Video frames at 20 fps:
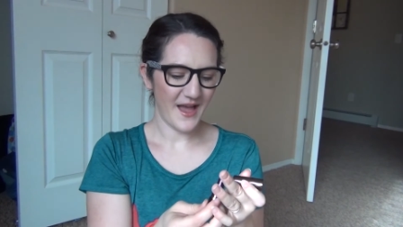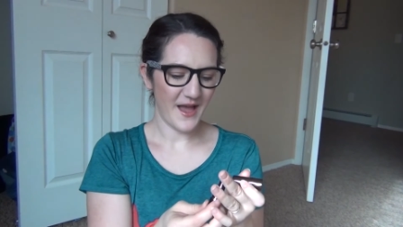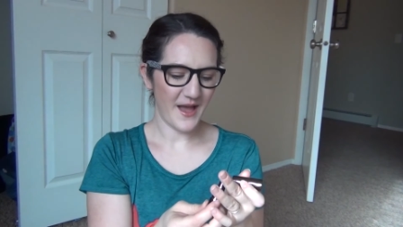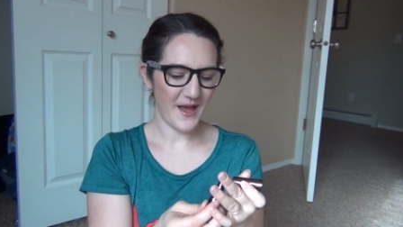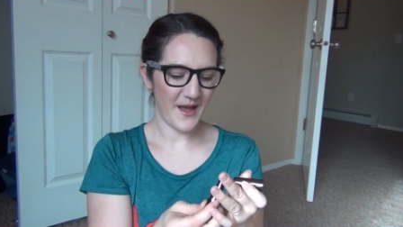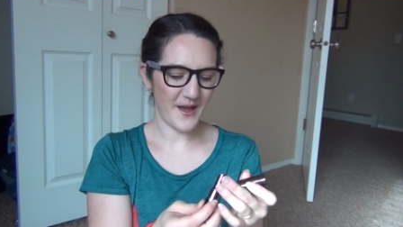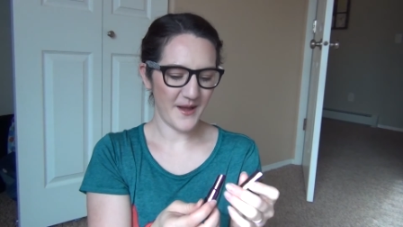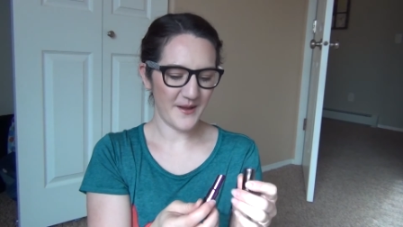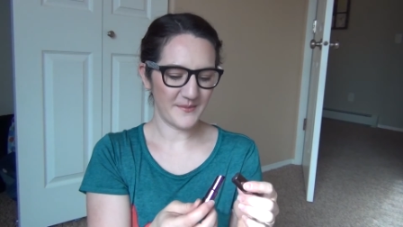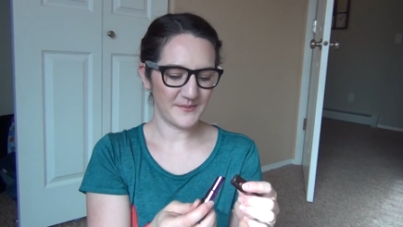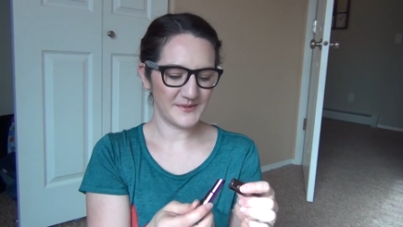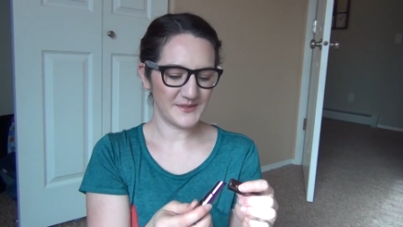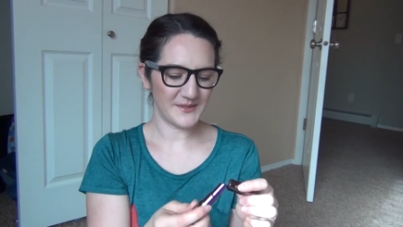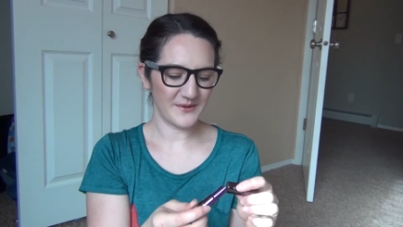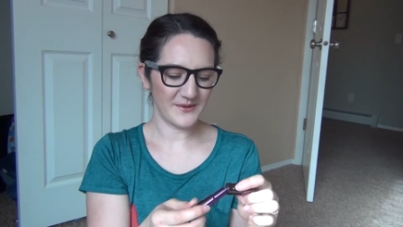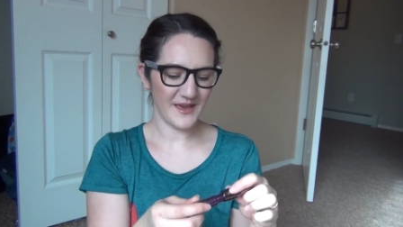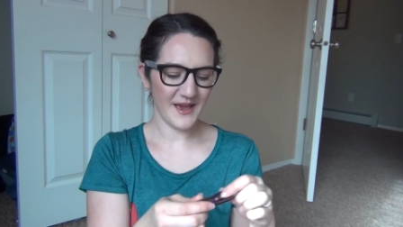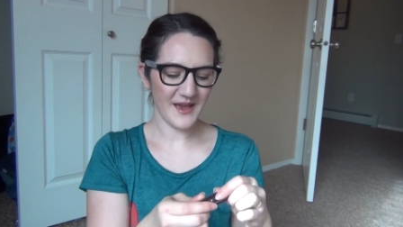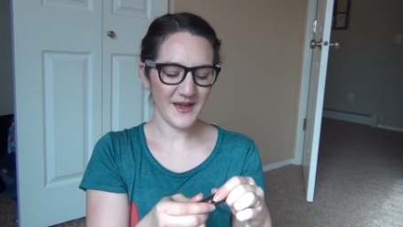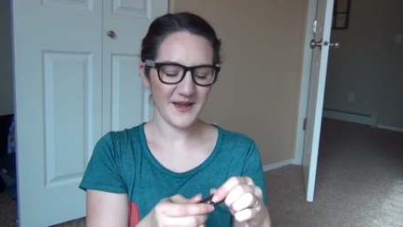So
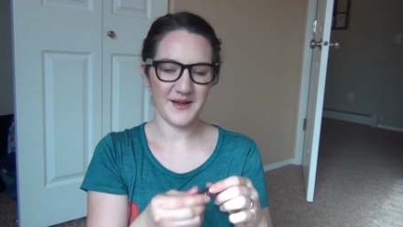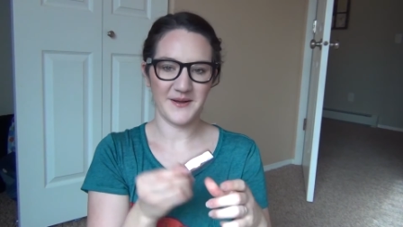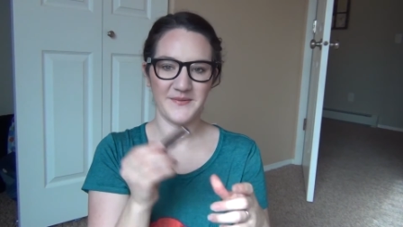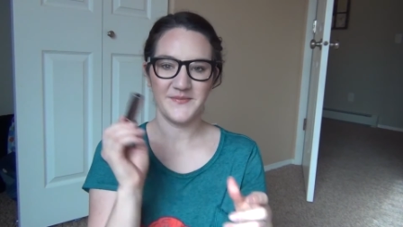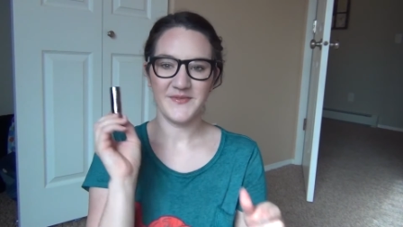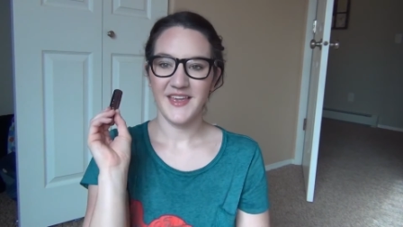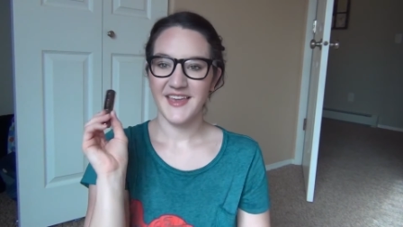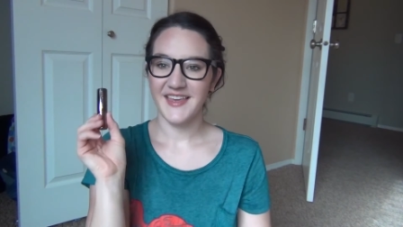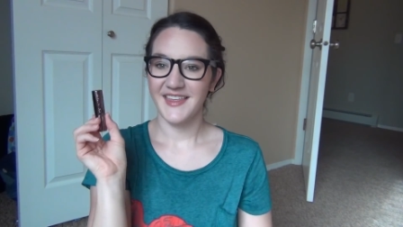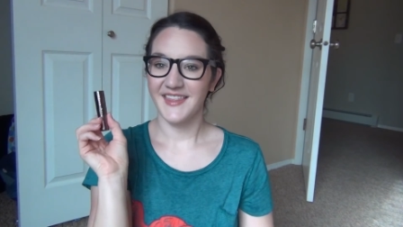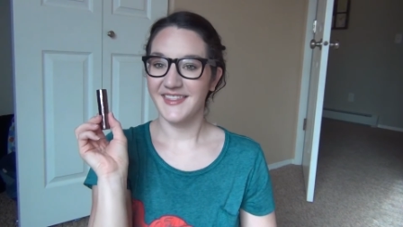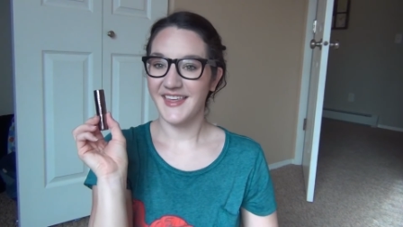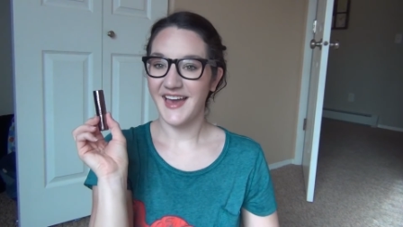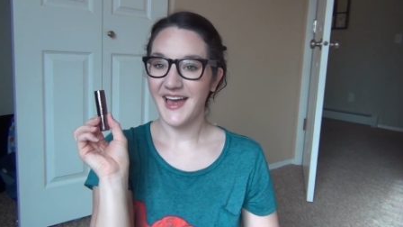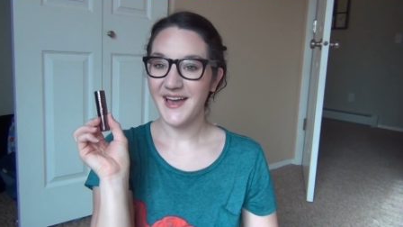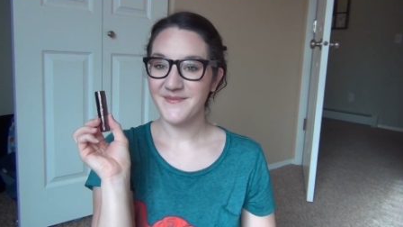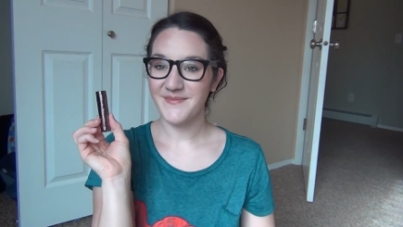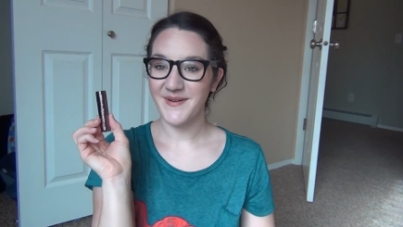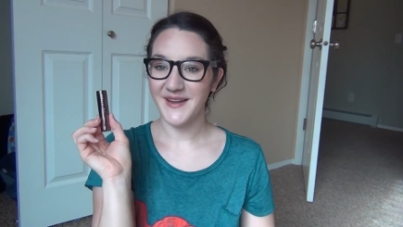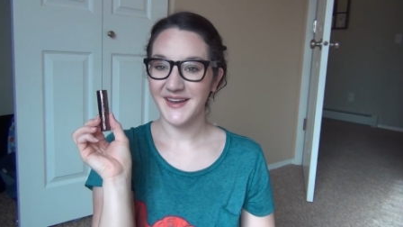yeah,
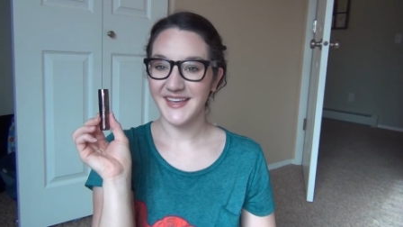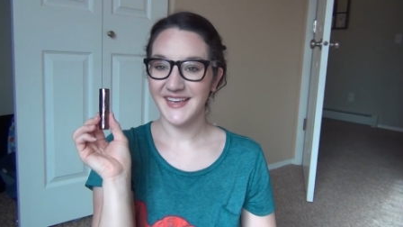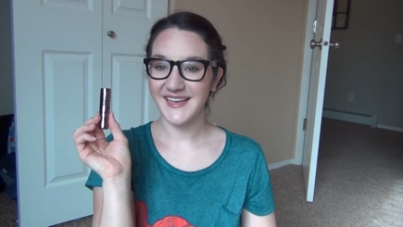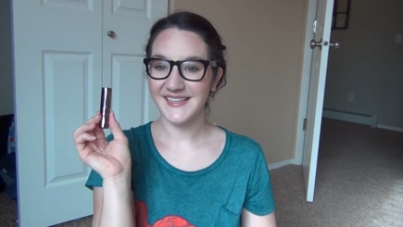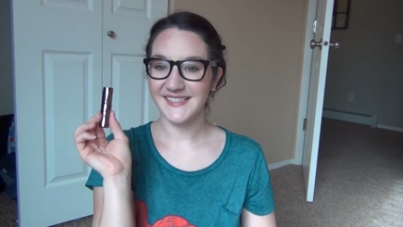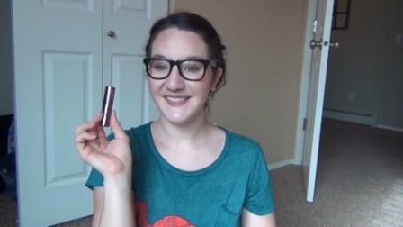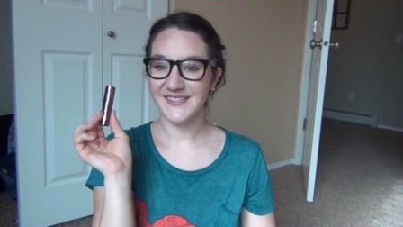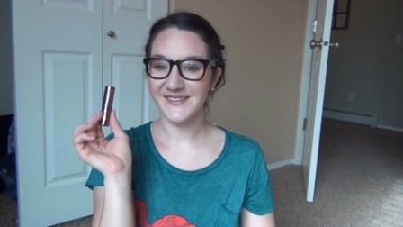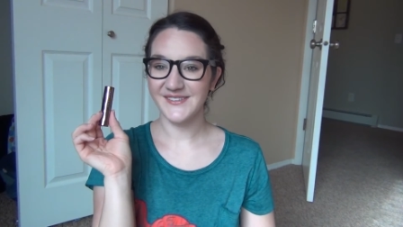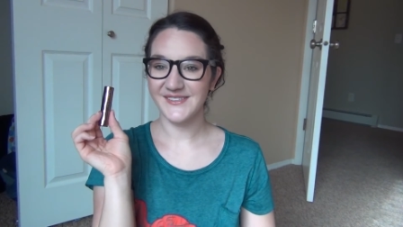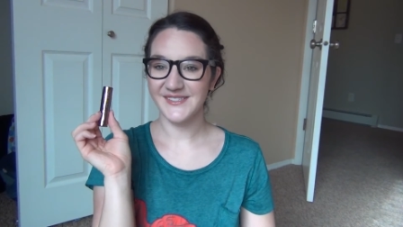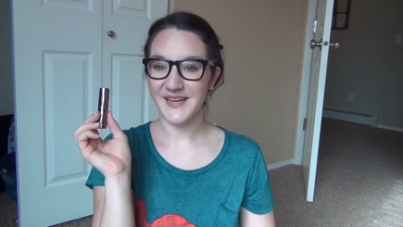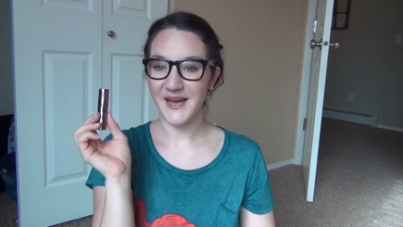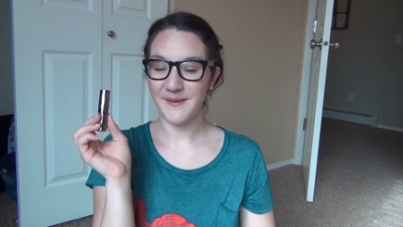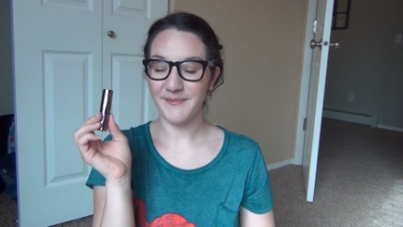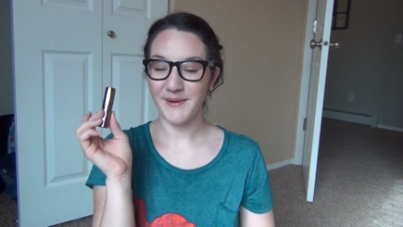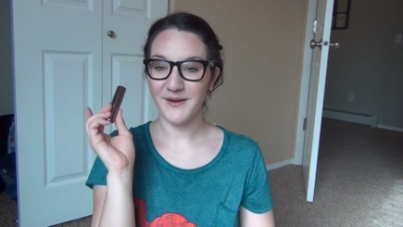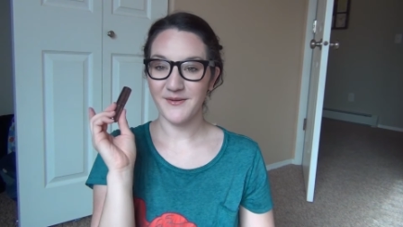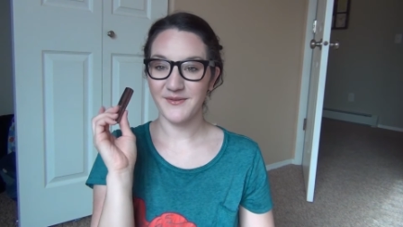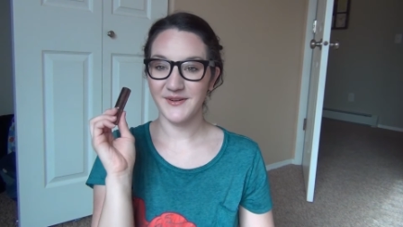that buddy is used
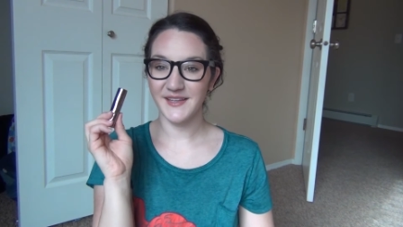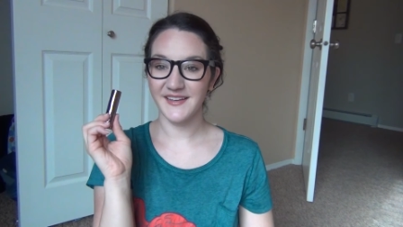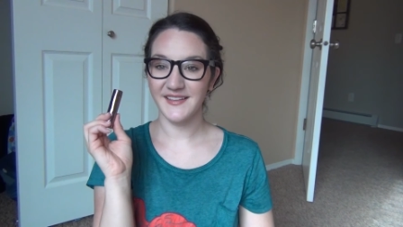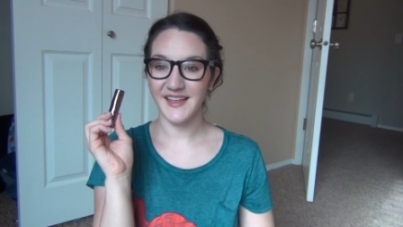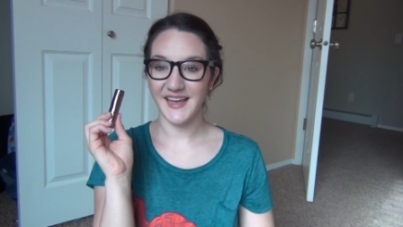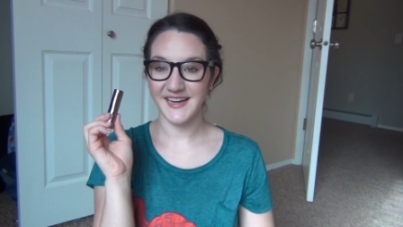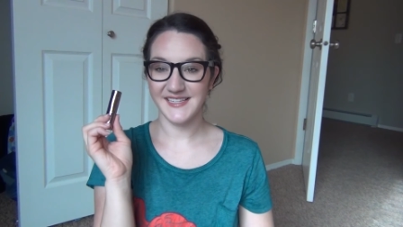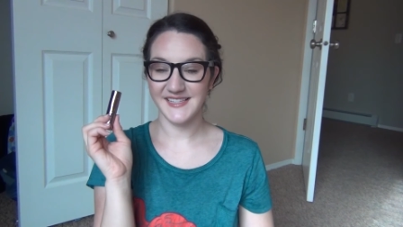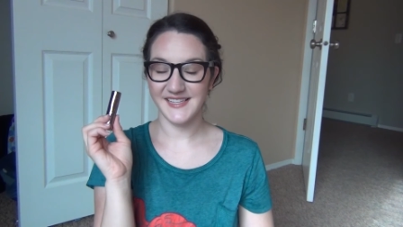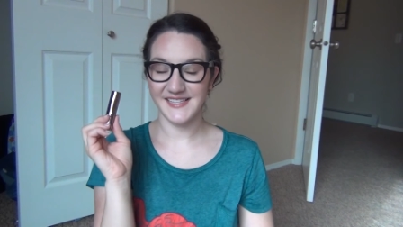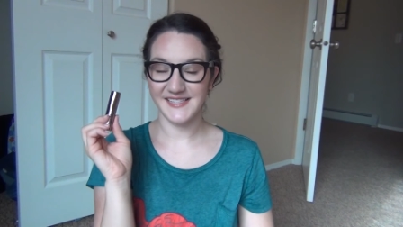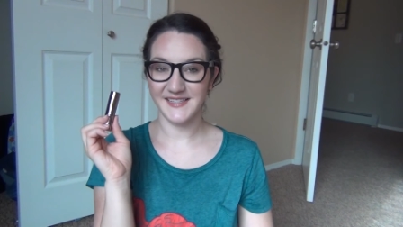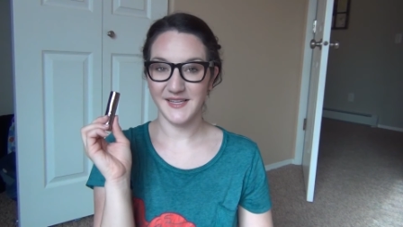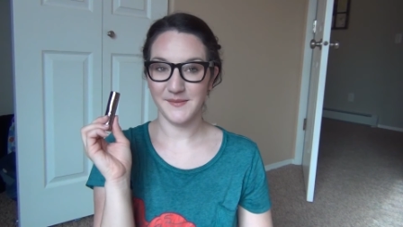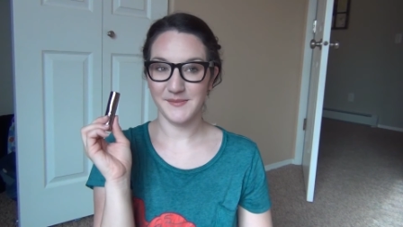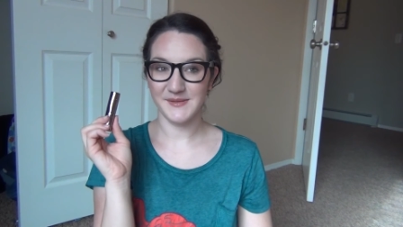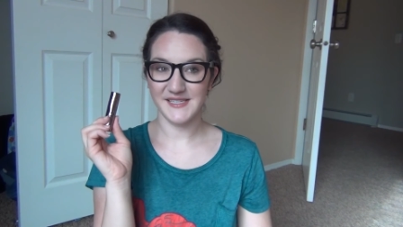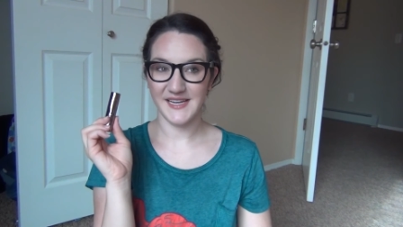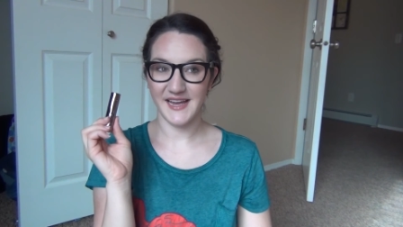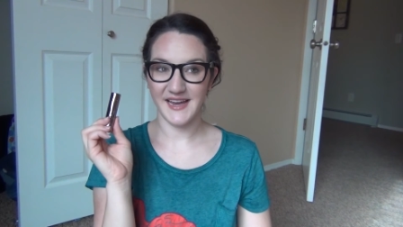up. I really liked this
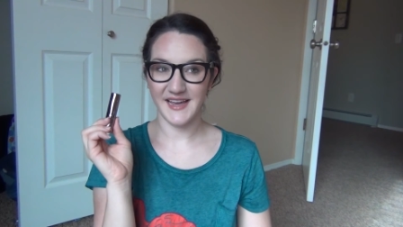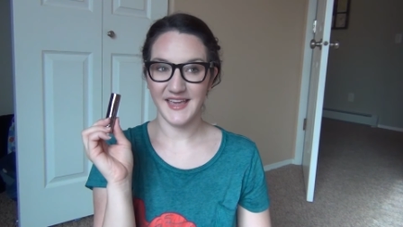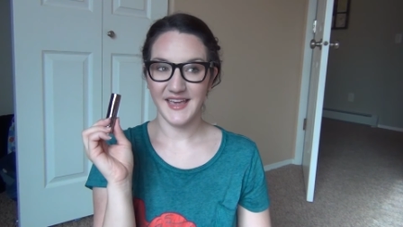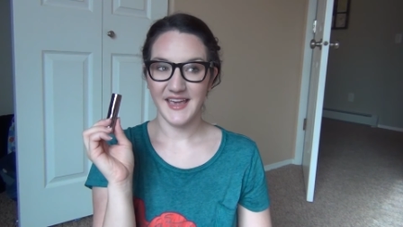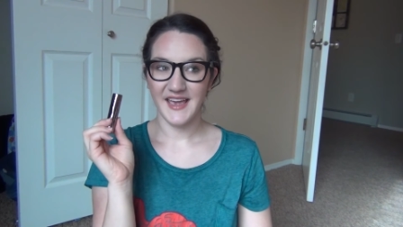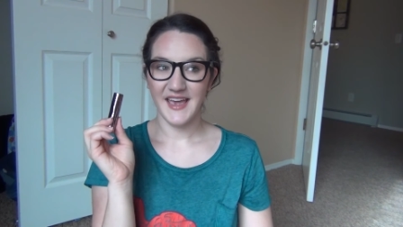lipstick.